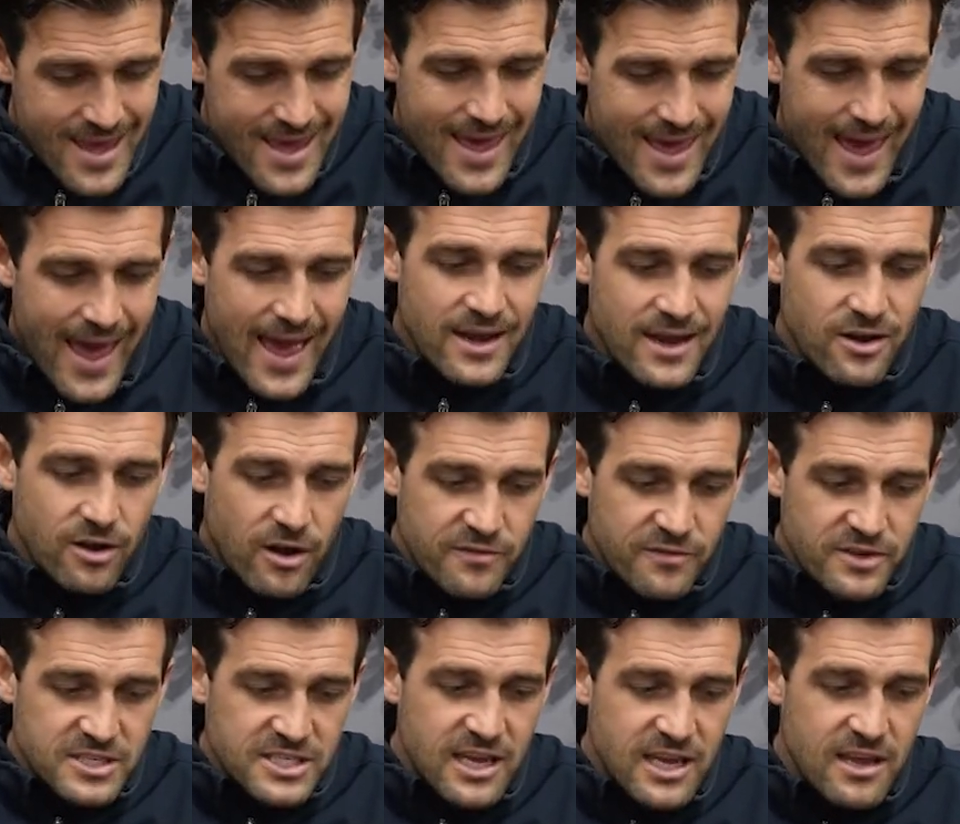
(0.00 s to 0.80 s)
And
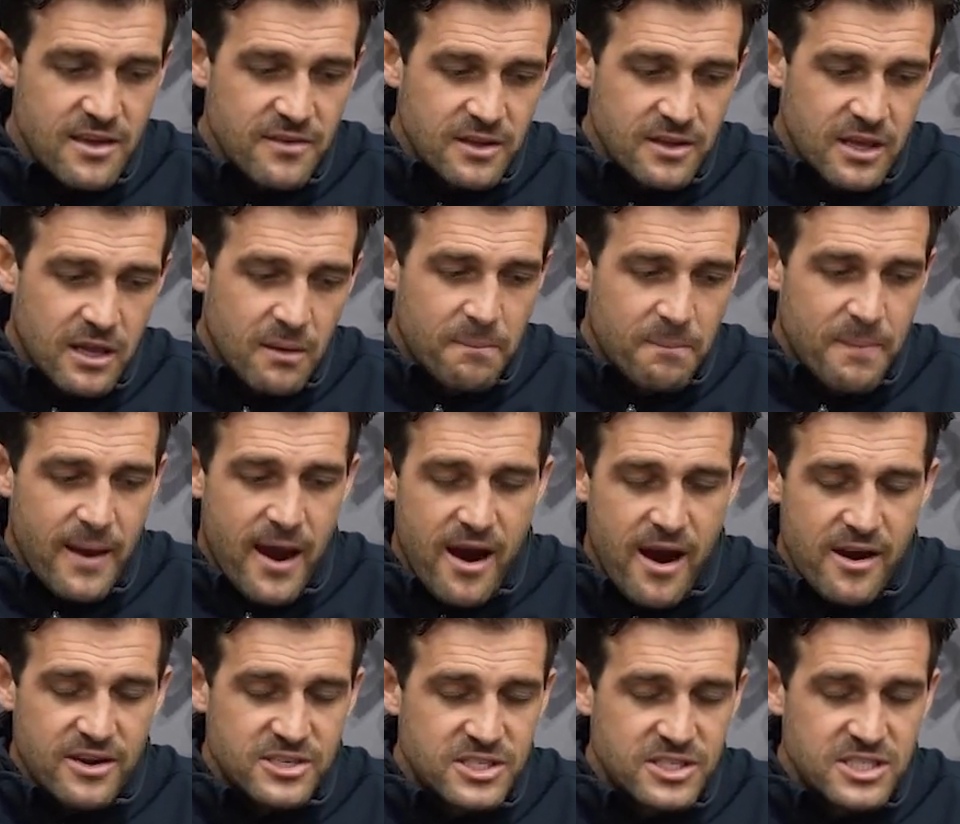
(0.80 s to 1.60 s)
obviously in
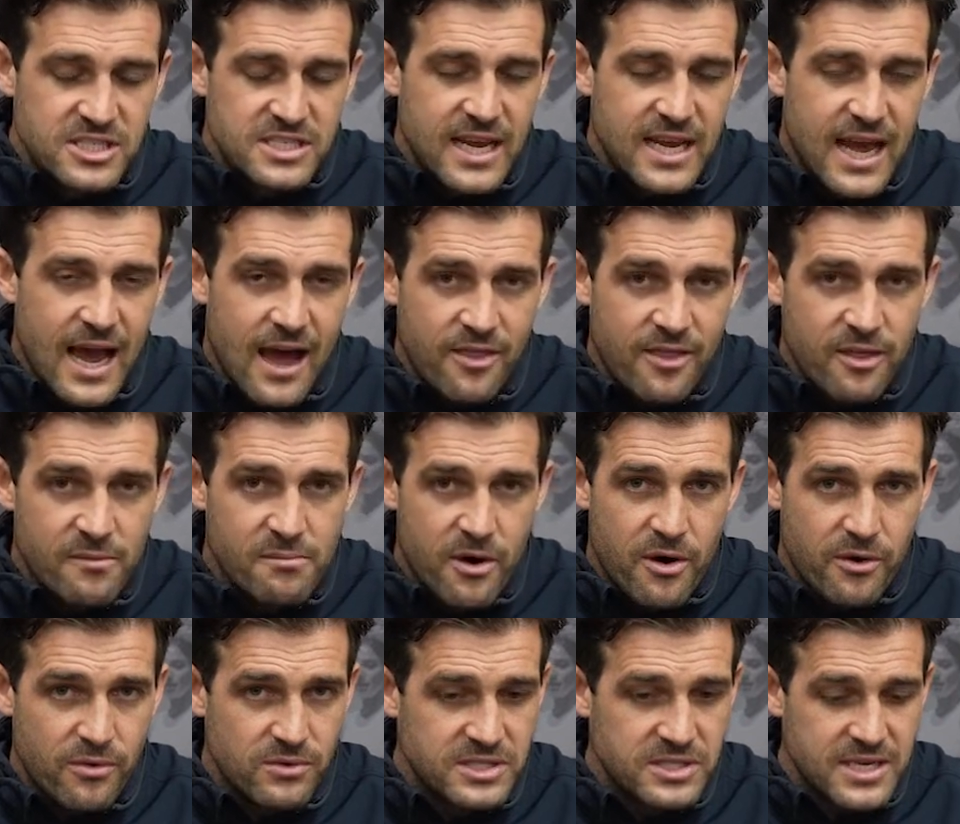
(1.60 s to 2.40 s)
comparisons to other
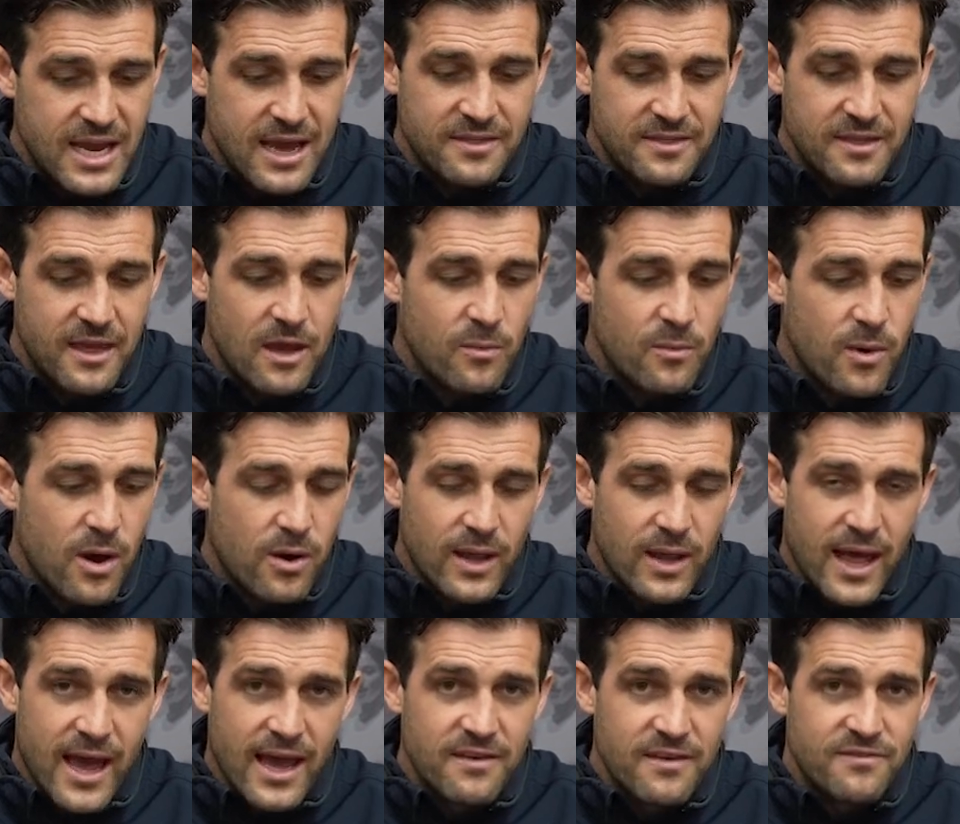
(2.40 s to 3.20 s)
models out there, well,
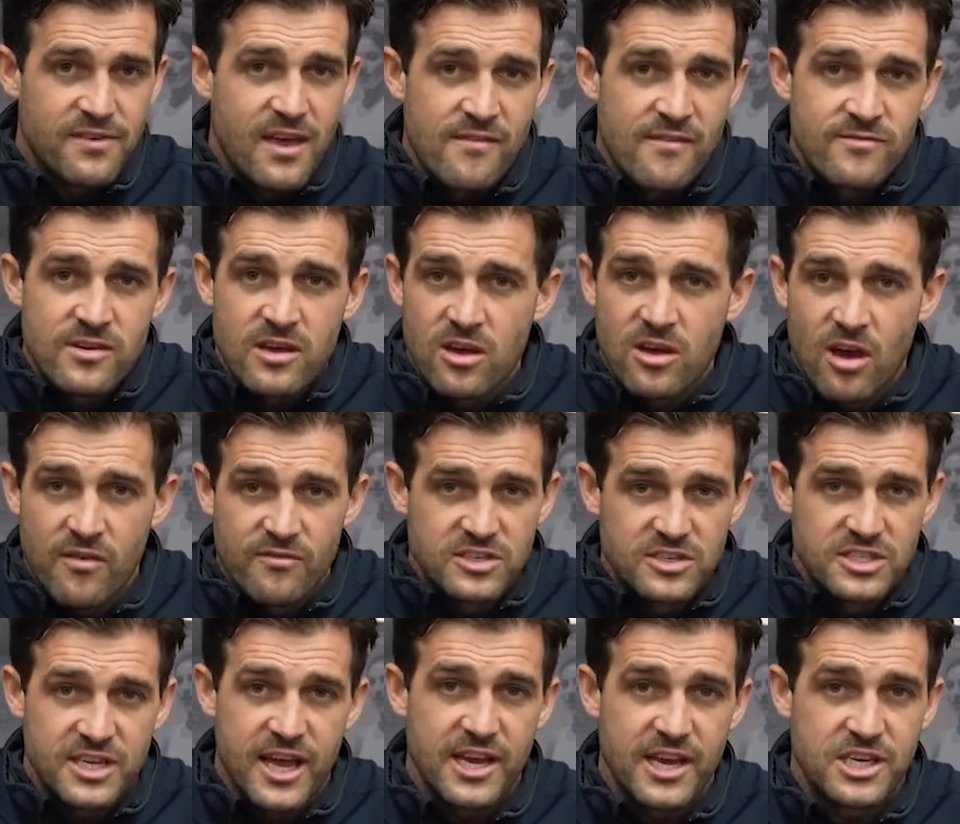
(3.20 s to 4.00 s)
hey, if you're having a
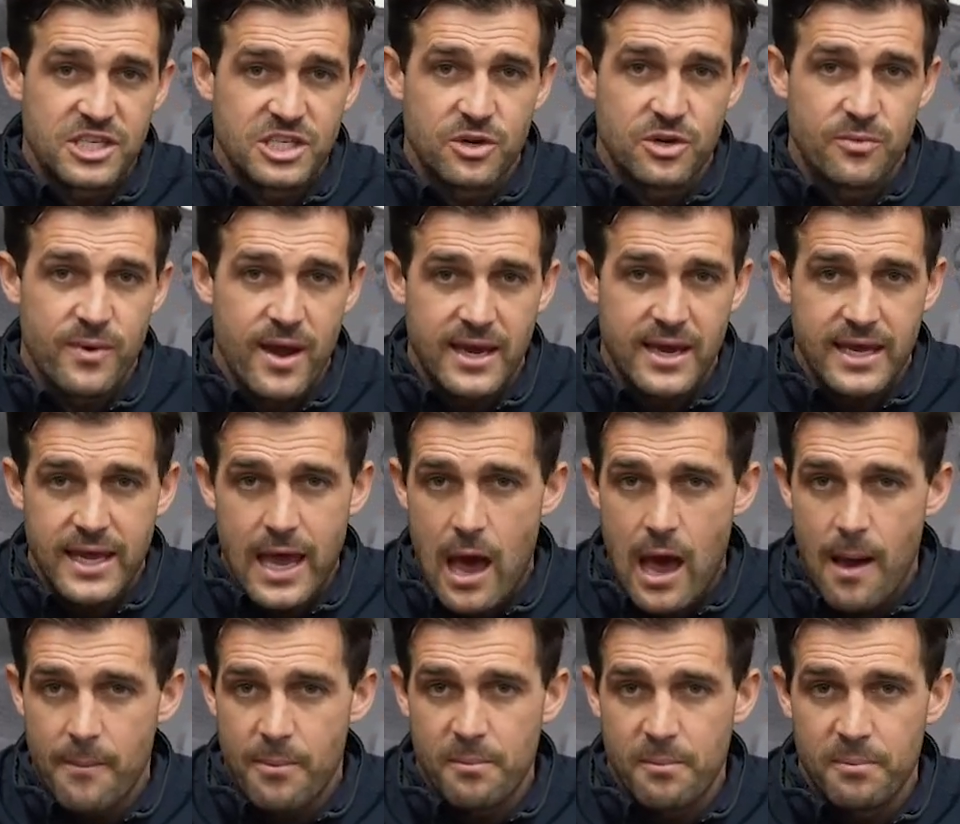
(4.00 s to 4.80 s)
conversation around
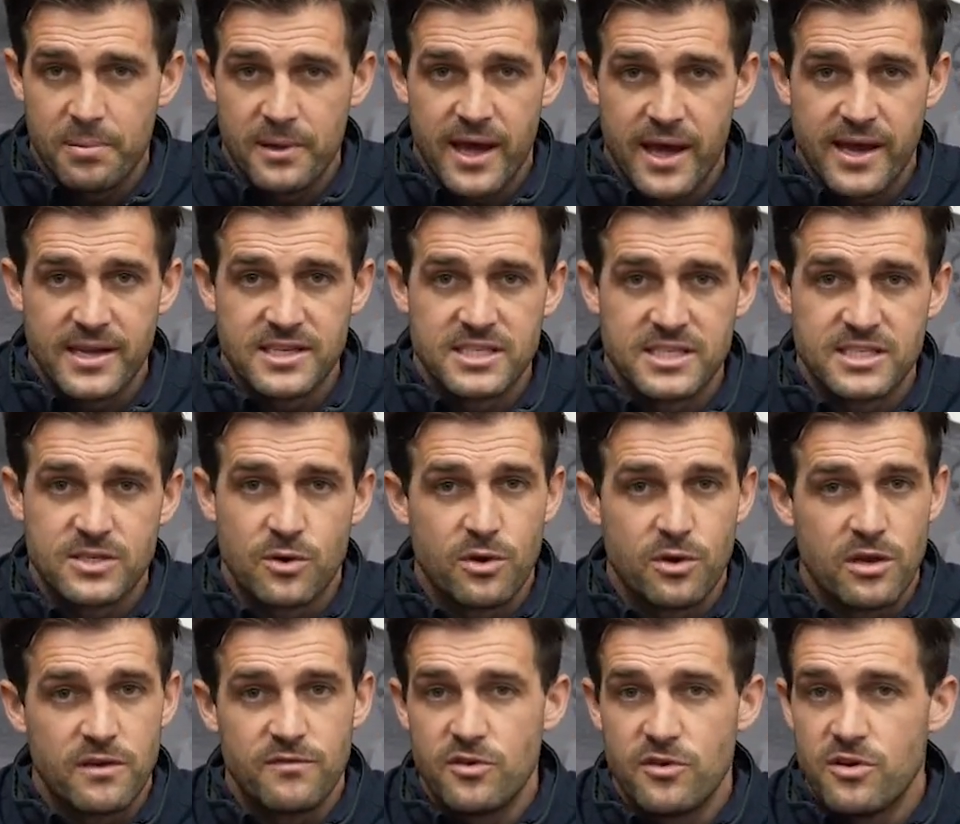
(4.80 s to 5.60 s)
carbon plates
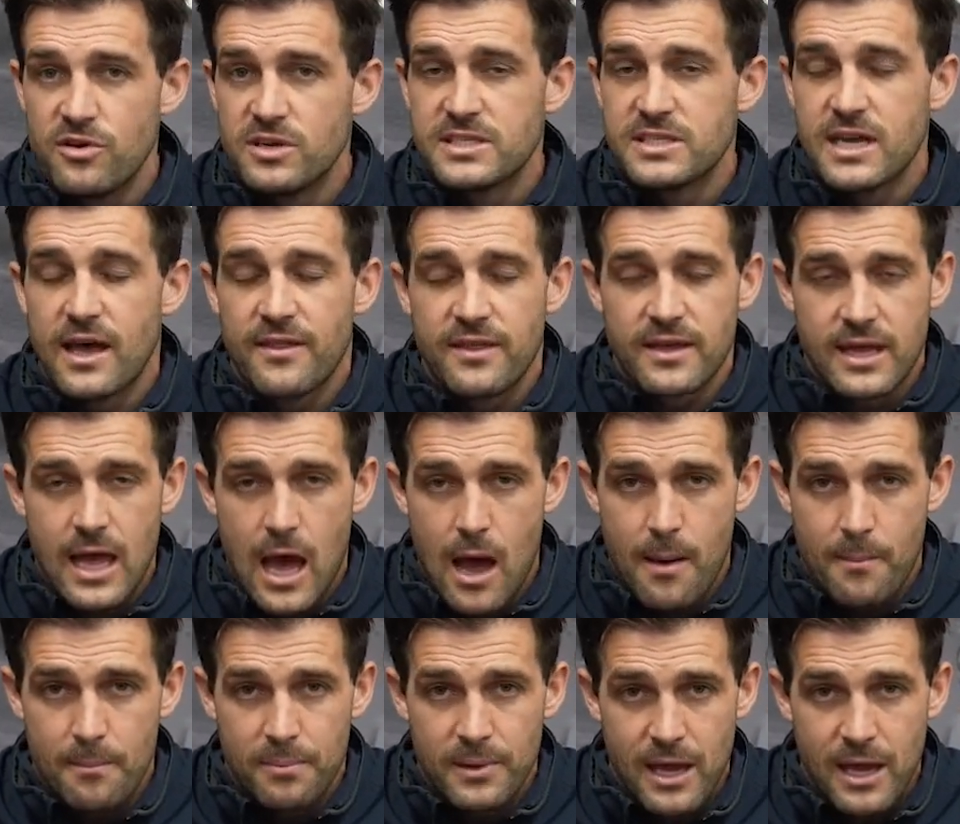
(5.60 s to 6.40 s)
or you've used other
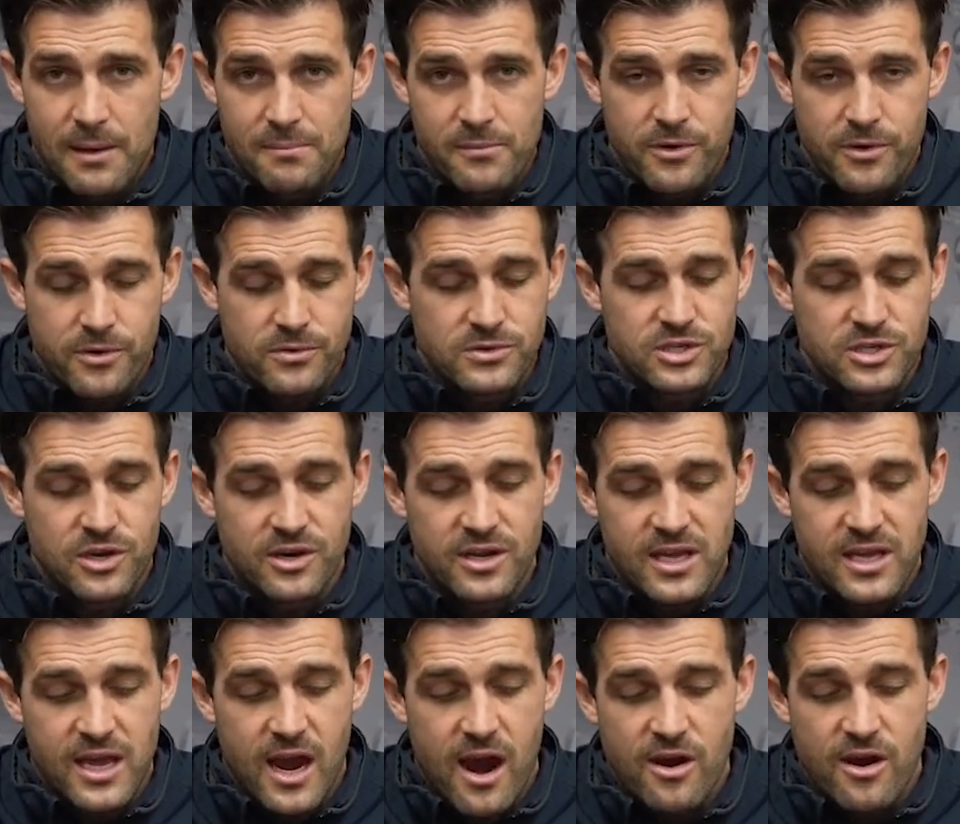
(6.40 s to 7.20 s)
carbon plate models, I'd
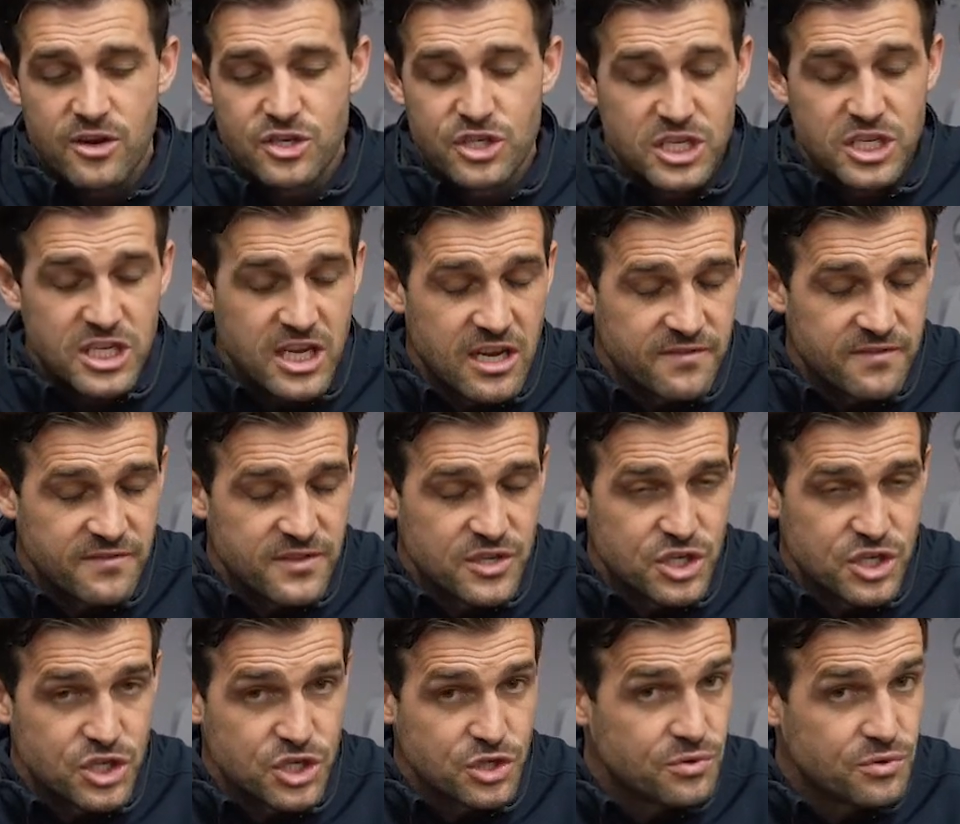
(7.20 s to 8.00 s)
encourage you to give
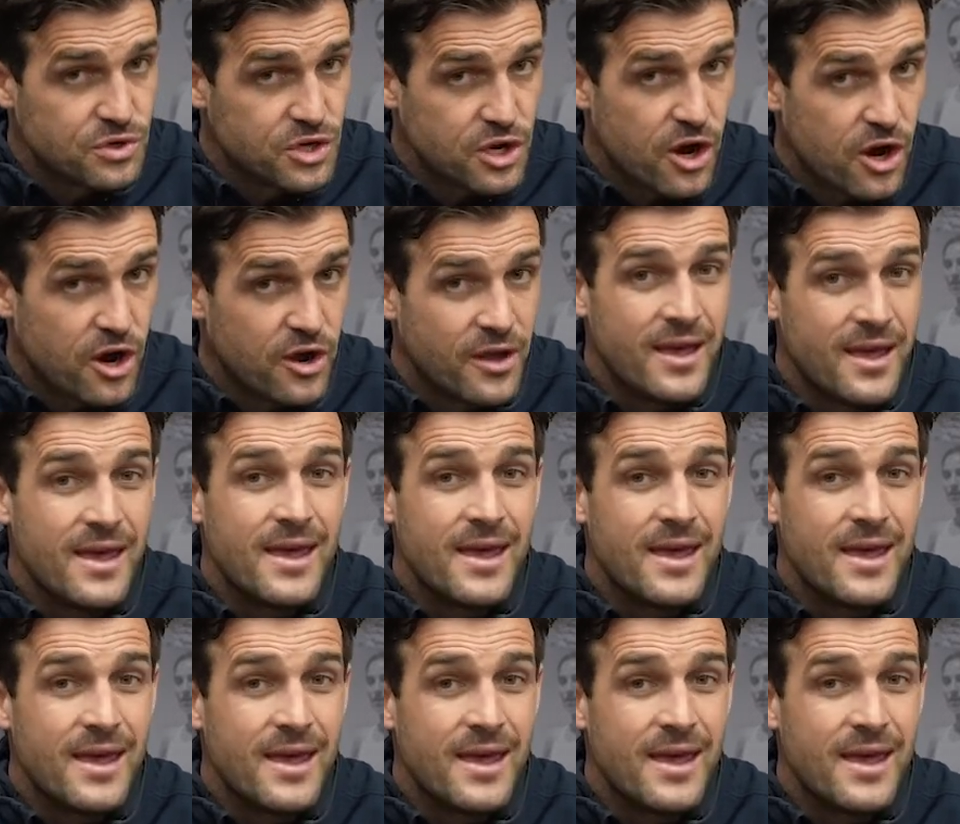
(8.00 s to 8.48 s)
this shoe a go.